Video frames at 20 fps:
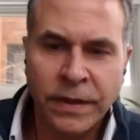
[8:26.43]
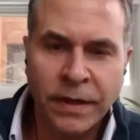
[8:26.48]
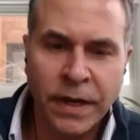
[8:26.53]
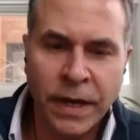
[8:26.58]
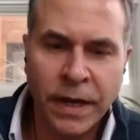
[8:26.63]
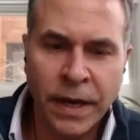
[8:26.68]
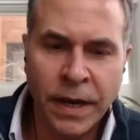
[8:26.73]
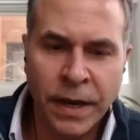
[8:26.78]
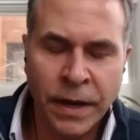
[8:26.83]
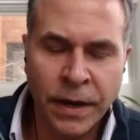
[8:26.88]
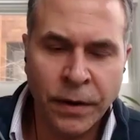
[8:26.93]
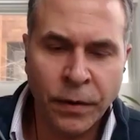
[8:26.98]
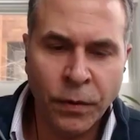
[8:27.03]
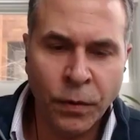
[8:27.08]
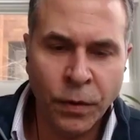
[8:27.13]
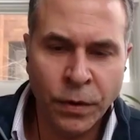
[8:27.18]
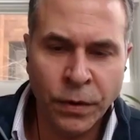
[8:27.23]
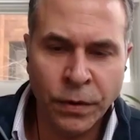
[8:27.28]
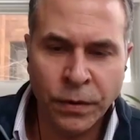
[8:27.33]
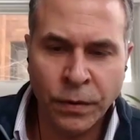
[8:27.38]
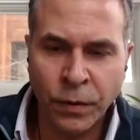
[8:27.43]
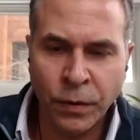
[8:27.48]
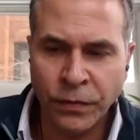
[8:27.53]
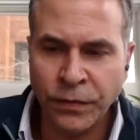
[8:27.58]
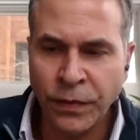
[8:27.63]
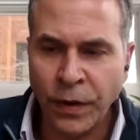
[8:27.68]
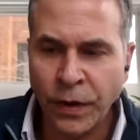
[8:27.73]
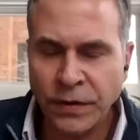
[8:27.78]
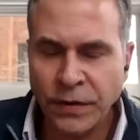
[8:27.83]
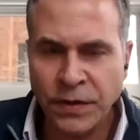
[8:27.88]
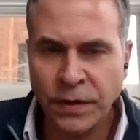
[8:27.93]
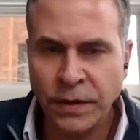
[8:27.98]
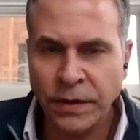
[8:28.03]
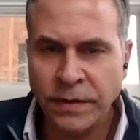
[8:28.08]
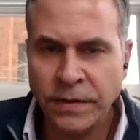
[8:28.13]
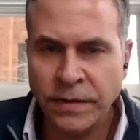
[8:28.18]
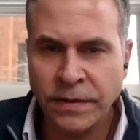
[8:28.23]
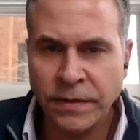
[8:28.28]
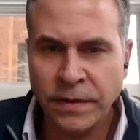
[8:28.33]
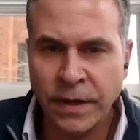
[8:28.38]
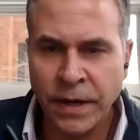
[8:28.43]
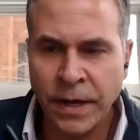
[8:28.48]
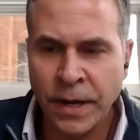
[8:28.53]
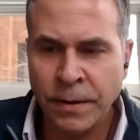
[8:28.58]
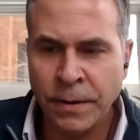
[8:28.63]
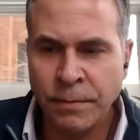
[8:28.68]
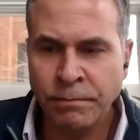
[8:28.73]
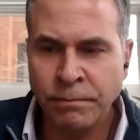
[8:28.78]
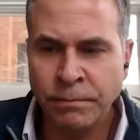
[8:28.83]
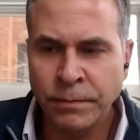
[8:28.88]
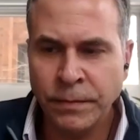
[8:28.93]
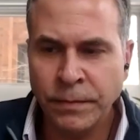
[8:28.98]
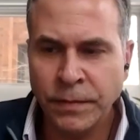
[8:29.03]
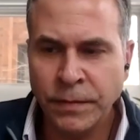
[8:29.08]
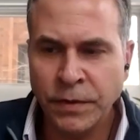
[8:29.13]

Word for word: uh, or or falsehoods um,